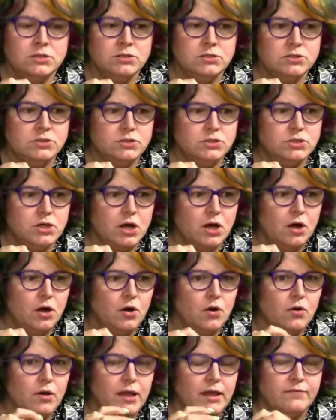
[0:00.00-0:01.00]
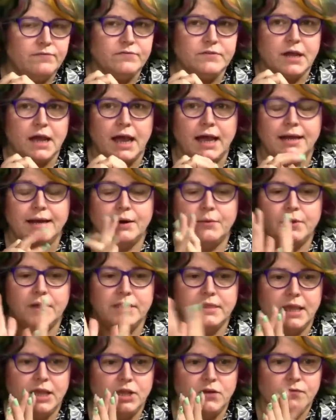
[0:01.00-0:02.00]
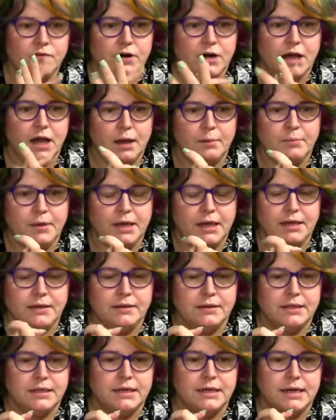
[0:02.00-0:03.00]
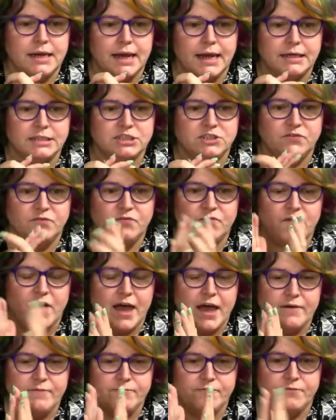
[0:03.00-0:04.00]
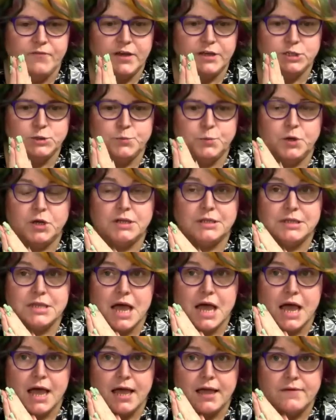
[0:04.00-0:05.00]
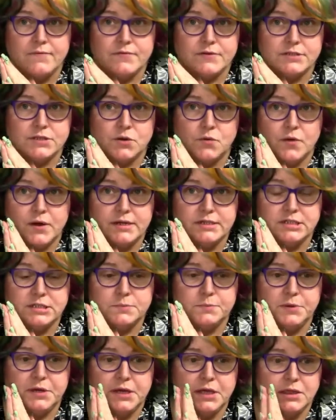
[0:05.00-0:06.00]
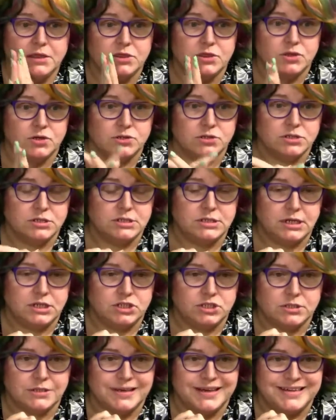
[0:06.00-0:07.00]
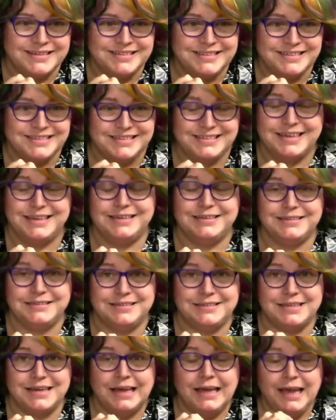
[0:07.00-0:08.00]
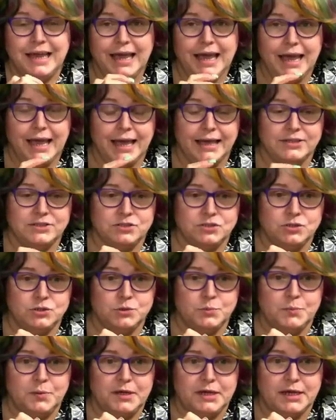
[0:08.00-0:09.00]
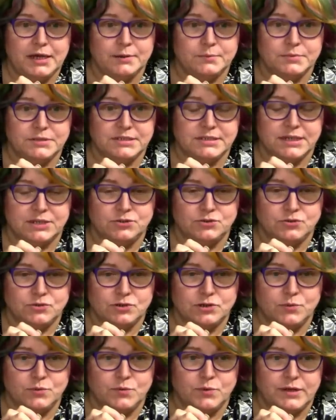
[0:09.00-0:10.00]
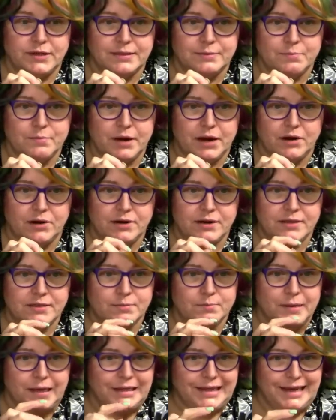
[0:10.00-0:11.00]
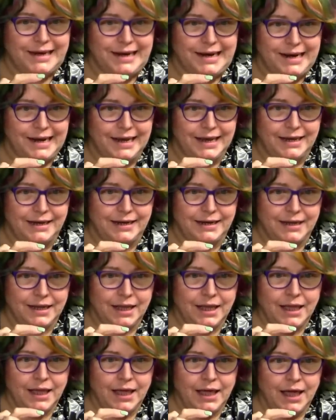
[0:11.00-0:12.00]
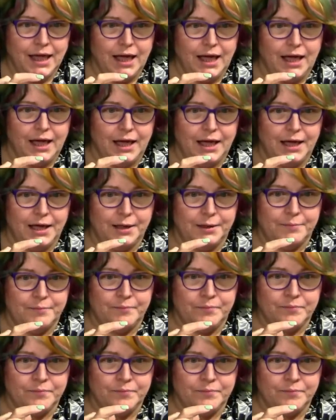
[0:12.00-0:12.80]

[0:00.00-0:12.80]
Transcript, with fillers: so if not, I want to thank you for coming. The next PFAFF Facebook Live is going to be Thursday, July 6th at 2 p.m. Central with Meredith McClanahan. Um,